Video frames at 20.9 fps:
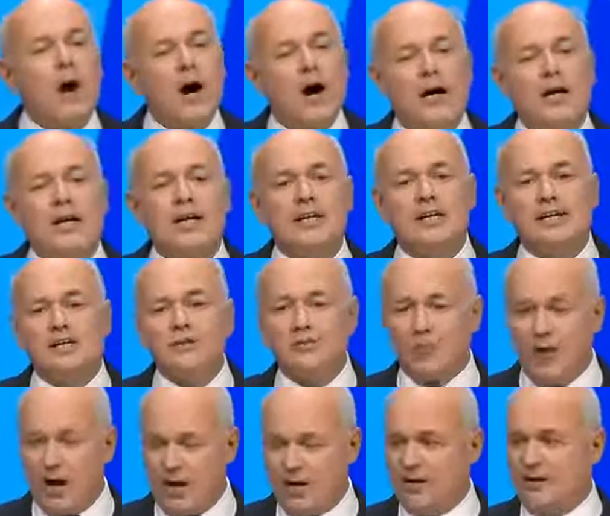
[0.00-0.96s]
why it
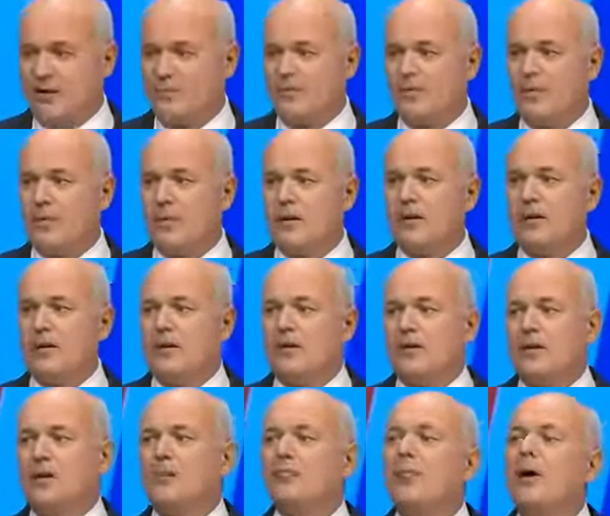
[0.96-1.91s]
is right
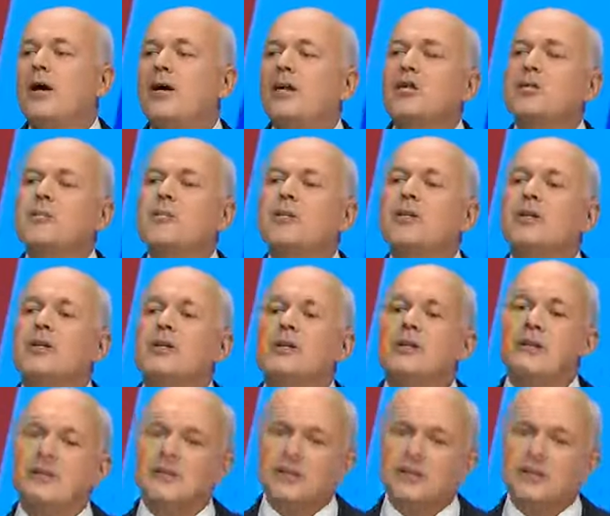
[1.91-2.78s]
that punishment